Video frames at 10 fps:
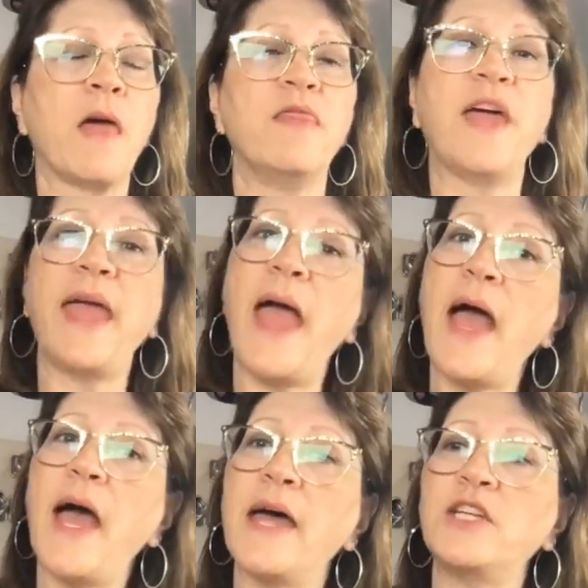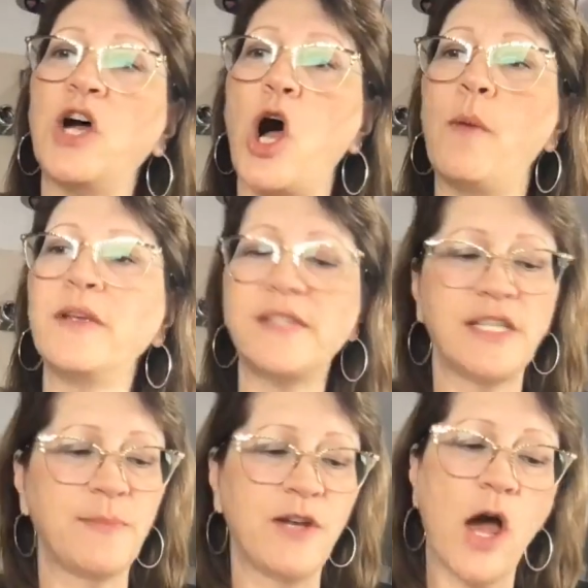They had almost
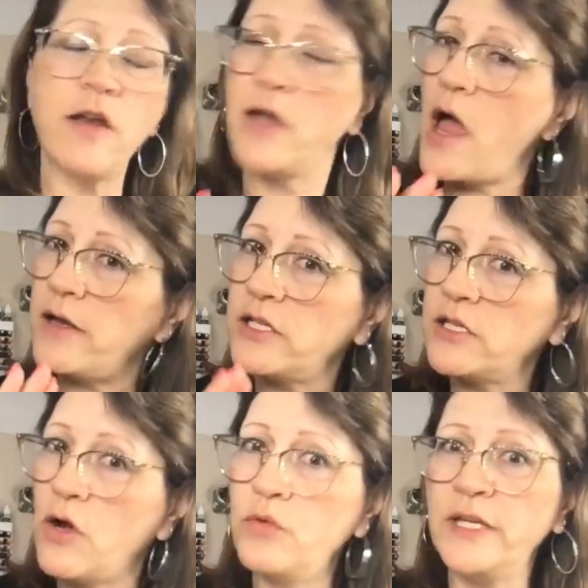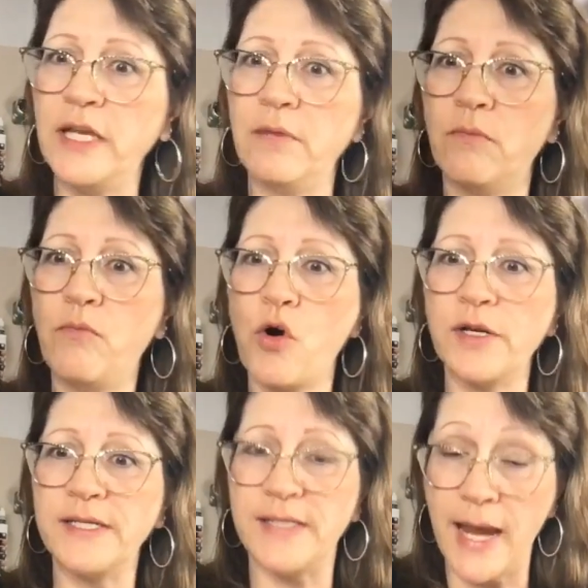as not not only more
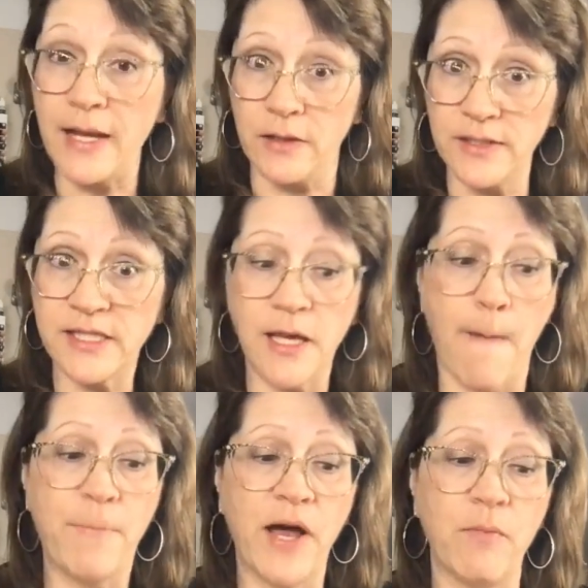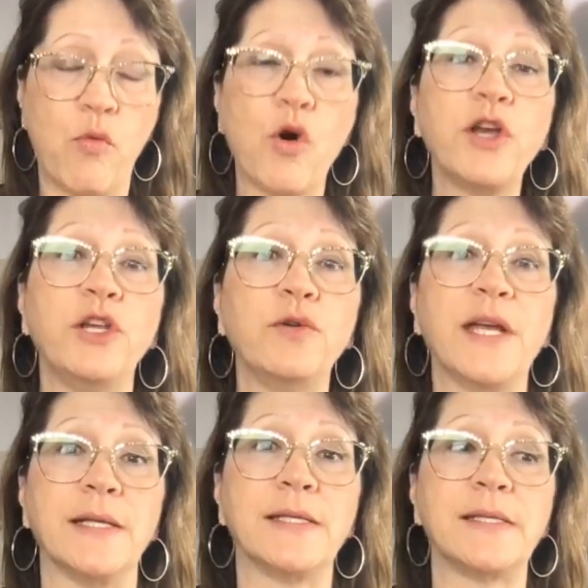sales, but more
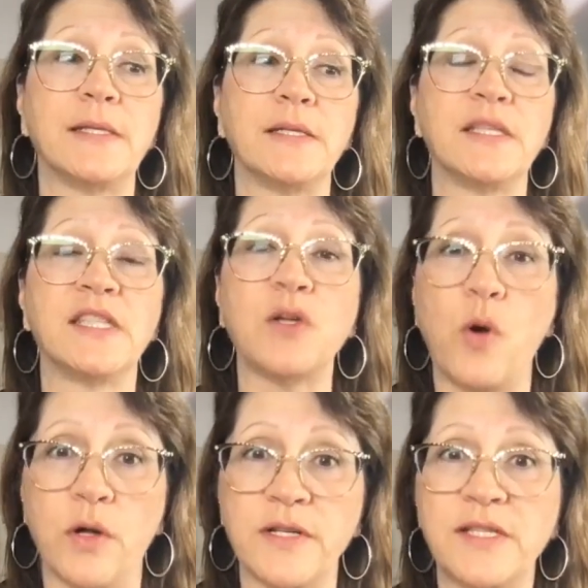units sold.